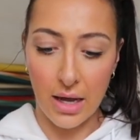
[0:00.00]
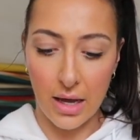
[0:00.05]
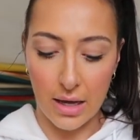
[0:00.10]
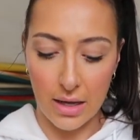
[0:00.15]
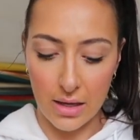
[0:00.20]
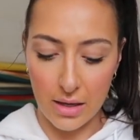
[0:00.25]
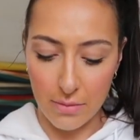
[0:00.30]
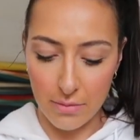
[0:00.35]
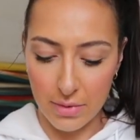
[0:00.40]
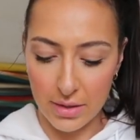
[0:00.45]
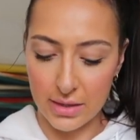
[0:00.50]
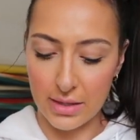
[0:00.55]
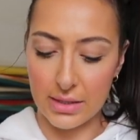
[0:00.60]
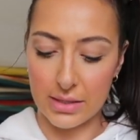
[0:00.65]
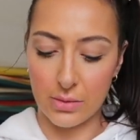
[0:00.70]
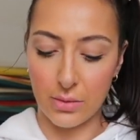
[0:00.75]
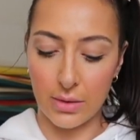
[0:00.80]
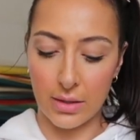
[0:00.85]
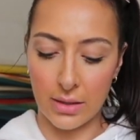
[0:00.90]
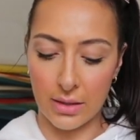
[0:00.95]
Um, but
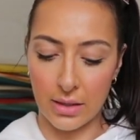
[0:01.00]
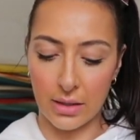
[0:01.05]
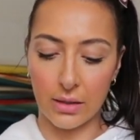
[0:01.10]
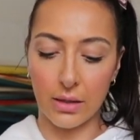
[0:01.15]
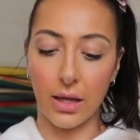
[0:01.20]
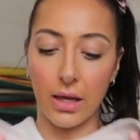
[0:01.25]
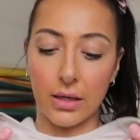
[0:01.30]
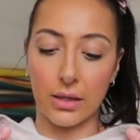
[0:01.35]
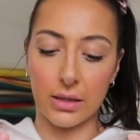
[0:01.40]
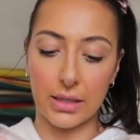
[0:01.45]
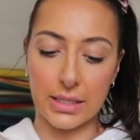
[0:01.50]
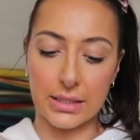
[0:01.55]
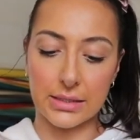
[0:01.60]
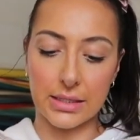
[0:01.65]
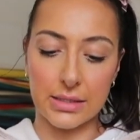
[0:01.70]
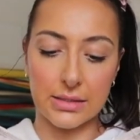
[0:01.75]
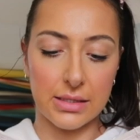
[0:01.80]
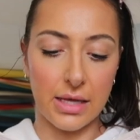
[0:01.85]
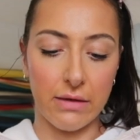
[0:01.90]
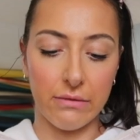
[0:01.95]
this one luckily
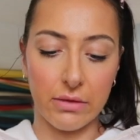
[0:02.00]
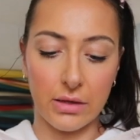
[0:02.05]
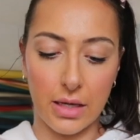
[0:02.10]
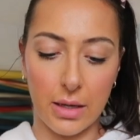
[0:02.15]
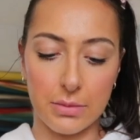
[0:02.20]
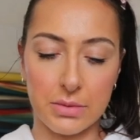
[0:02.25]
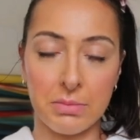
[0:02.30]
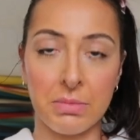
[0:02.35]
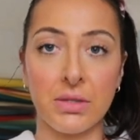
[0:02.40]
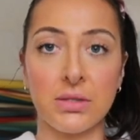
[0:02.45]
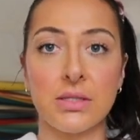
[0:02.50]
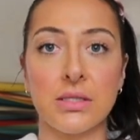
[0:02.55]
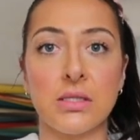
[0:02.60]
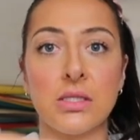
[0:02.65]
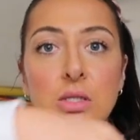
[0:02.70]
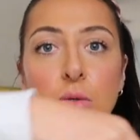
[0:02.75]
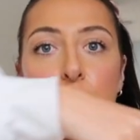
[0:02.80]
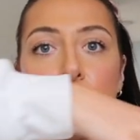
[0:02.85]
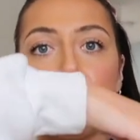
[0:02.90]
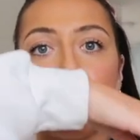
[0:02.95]
does have the cups built
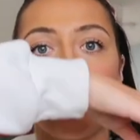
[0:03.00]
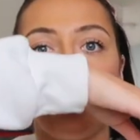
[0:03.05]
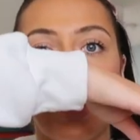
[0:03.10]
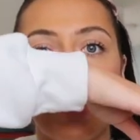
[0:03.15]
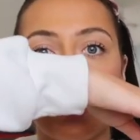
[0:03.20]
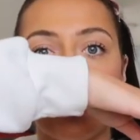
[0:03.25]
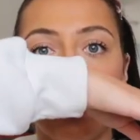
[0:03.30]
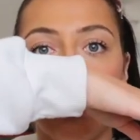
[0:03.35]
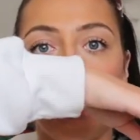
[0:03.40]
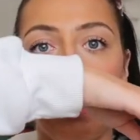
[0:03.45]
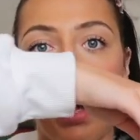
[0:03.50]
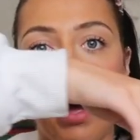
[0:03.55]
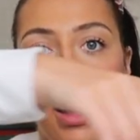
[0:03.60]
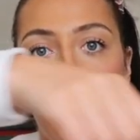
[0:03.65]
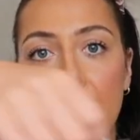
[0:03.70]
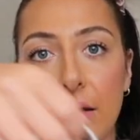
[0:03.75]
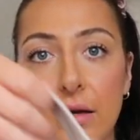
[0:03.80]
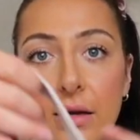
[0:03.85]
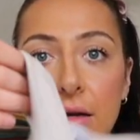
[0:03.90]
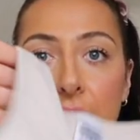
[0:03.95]
into it, racer
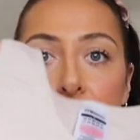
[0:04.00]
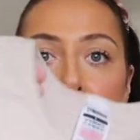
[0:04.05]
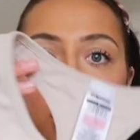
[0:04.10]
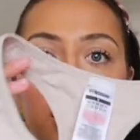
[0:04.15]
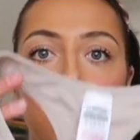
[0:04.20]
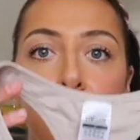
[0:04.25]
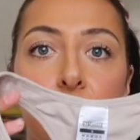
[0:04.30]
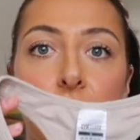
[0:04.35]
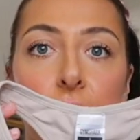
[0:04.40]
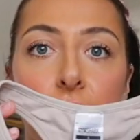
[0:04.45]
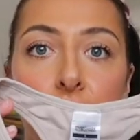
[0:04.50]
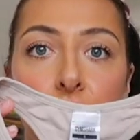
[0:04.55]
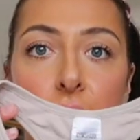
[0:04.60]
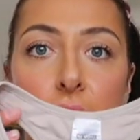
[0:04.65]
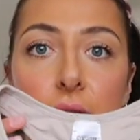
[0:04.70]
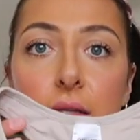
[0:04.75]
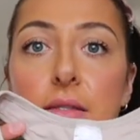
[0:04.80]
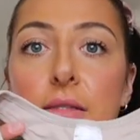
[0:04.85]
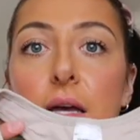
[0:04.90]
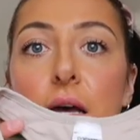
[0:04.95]
back.
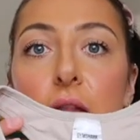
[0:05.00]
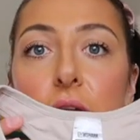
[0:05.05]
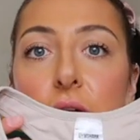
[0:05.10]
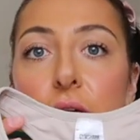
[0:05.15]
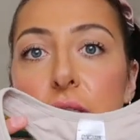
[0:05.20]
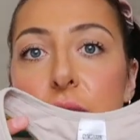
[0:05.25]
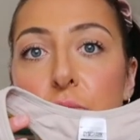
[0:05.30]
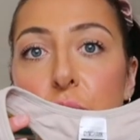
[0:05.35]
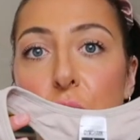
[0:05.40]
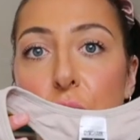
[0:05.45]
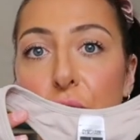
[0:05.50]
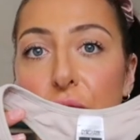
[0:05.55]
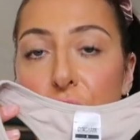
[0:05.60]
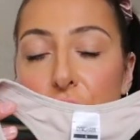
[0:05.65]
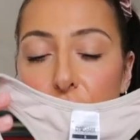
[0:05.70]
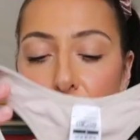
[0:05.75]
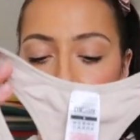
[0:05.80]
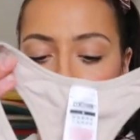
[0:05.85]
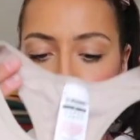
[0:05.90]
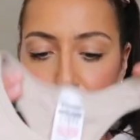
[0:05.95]
This color is
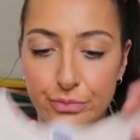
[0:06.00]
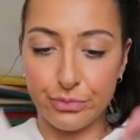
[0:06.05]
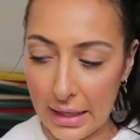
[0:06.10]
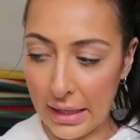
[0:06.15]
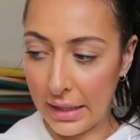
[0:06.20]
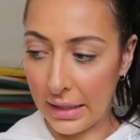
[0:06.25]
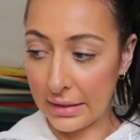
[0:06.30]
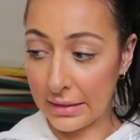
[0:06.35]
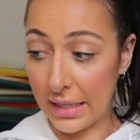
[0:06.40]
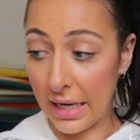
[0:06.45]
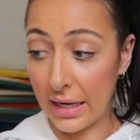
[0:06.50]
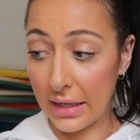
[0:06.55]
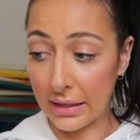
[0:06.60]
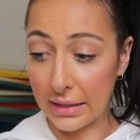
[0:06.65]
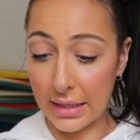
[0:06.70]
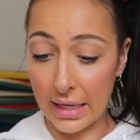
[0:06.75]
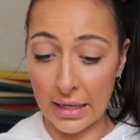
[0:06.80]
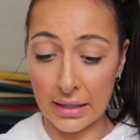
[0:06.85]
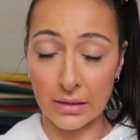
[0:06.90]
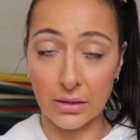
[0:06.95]
beautiful. And yeah,
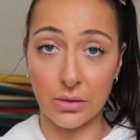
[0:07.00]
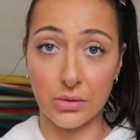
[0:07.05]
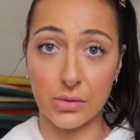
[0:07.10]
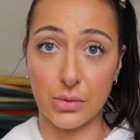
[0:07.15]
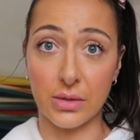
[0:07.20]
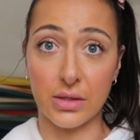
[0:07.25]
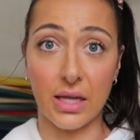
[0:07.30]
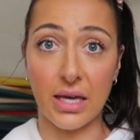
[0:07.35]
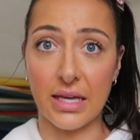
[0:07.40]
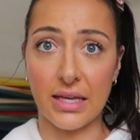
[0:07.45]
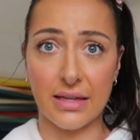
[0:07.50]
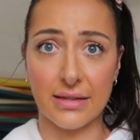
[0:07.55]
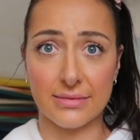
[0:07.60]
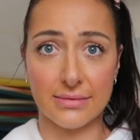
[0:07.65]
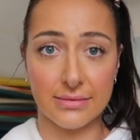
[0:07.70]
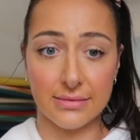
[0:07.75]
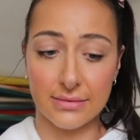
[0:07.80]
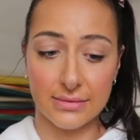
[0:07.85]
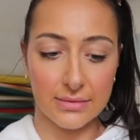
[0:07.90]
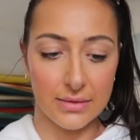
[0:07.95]
again, goes with like
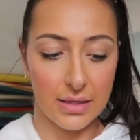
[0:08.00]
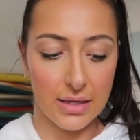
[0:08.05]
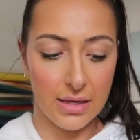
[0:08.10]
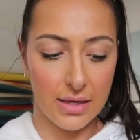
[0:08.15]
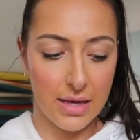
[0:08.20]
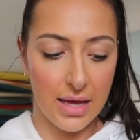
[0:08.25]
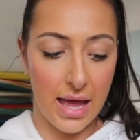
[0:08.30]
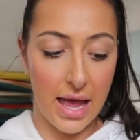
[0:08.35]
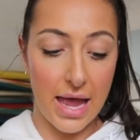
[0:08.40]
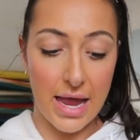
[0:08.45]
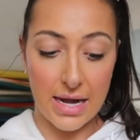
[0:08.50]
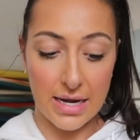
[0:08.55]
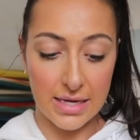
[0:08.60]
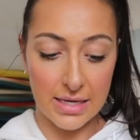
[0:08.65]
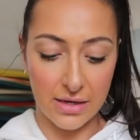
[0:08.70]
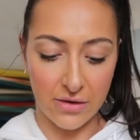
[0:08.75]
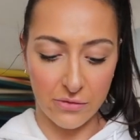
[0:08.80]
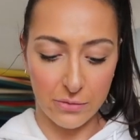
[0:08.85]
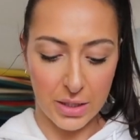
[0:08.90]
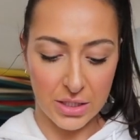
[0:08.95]

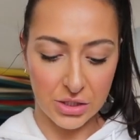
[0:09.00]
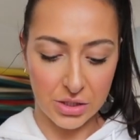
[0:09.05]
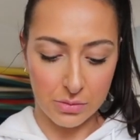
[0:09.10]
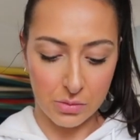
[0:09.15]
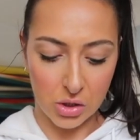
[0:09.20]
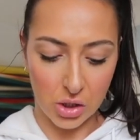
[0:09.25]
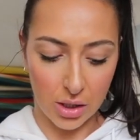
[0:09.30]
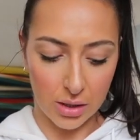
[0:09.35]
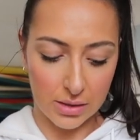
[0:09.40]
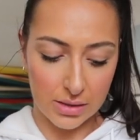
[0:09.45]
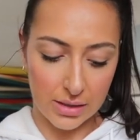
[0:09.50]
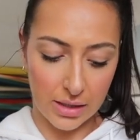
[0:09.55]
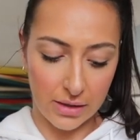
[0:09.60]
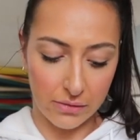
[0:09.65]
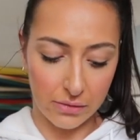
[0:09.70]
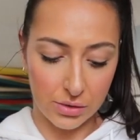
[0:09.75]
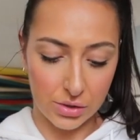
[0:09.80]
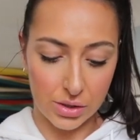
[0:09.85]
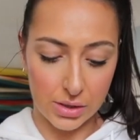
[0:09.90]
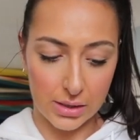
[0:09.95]
any of my Gymshark stuff,
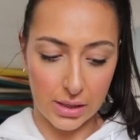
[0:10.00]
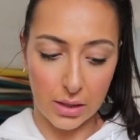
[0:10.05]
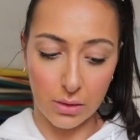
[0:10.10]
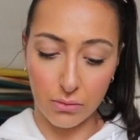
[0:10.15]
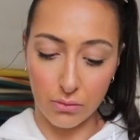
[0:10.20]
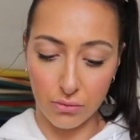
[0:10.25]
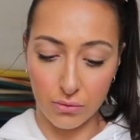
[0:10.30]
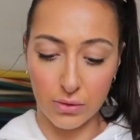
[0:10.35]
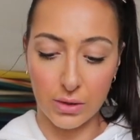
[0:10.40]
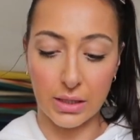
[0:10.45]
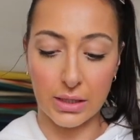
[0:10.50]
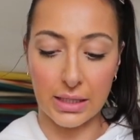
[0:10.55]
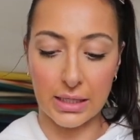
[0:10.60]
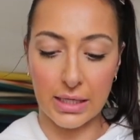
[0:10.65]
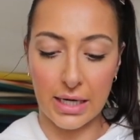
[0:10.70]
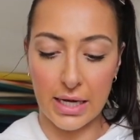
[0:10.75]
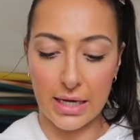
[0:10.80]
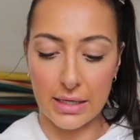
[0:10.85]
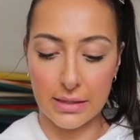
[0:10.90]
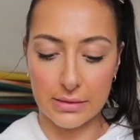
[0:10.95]
which is like really
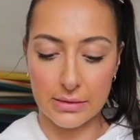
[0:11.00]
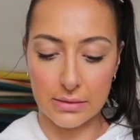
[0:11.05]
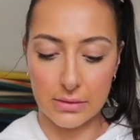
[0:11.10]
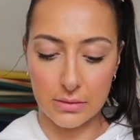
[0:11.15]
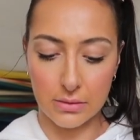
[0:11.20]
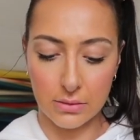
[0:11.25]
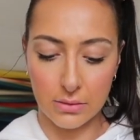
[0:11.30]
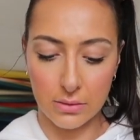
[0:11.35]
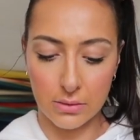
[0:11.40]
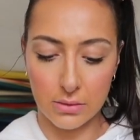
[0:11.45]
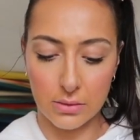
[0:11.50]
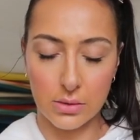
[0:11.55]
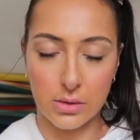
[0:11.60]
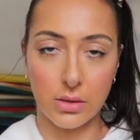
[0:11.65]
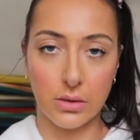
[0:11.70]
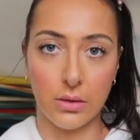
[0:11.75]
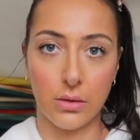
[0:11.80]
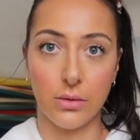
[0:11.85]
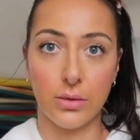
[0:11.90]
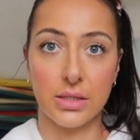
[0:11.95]
nice.
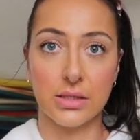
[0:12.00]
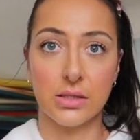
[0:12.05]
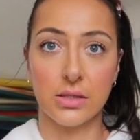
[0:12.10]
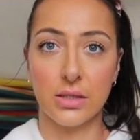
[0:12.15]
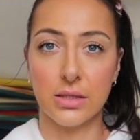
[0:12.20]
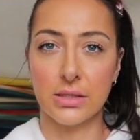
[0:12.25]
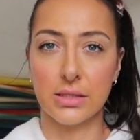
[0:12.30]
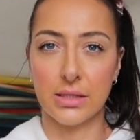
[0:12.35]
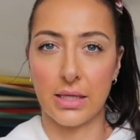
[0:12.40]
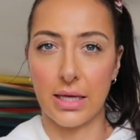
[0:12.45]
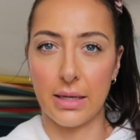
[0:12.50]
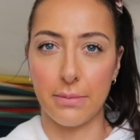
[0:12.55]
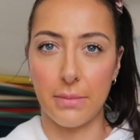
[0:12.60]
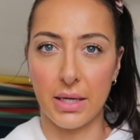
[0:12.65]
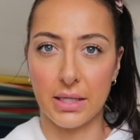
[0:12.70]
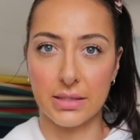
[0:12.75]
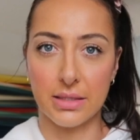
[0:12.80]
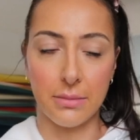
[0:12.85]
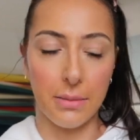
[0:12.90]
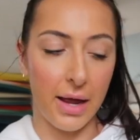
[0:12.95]
So it's good to like
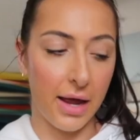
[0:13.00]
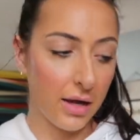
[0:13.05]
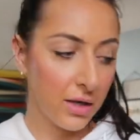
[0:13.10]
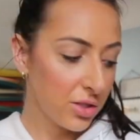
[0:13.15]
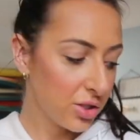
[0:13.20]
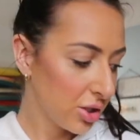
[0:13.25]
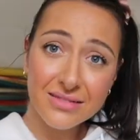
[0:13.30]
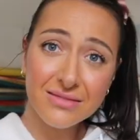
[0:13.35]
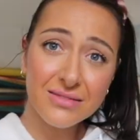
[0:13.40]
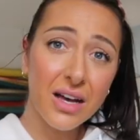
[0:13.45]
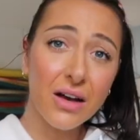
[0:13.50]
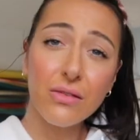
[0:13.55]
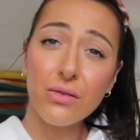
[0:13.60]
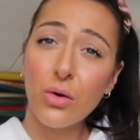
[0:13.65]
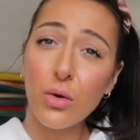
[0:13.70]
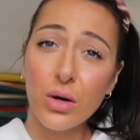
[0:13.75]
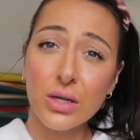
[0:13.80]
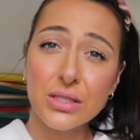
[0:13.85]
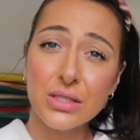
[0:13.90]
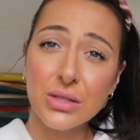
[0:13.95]
mix and match. Of
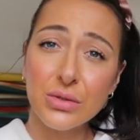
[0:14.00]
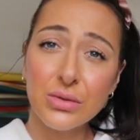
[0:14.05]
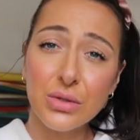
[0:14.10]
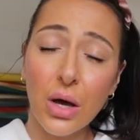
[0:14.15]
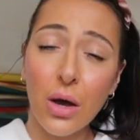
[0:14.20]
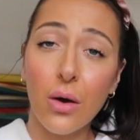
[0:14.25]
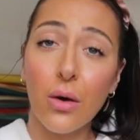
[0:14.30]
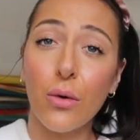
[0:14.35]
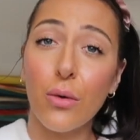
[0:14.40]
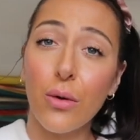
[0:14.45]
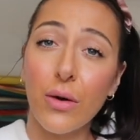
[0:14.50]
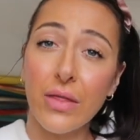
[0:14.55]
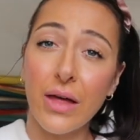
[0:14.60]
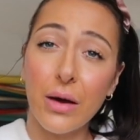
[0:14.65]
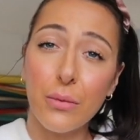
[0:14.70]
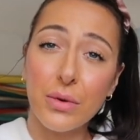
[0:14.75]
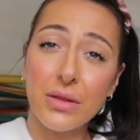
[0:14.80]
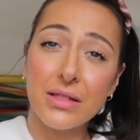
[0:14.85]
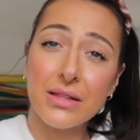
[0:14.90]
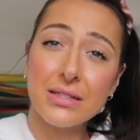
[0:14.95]
course, you know
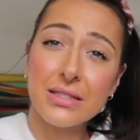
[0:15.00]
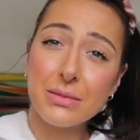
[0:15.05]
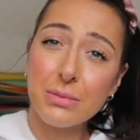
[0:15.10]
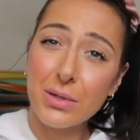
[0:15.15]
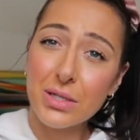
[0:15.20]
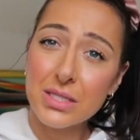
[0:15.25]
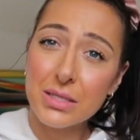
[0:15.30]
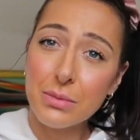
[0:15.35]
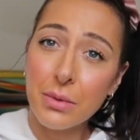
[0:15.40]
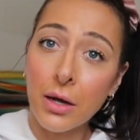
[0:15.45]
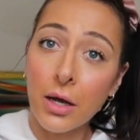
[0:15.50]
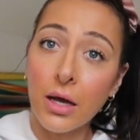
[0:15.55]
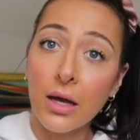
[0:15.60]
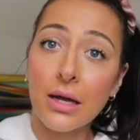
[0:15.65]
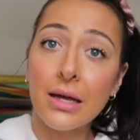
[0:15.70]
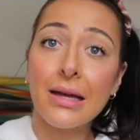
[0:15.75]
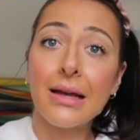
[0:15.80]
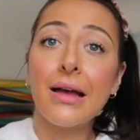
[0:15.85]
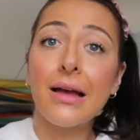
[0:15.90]
that with this sports bra,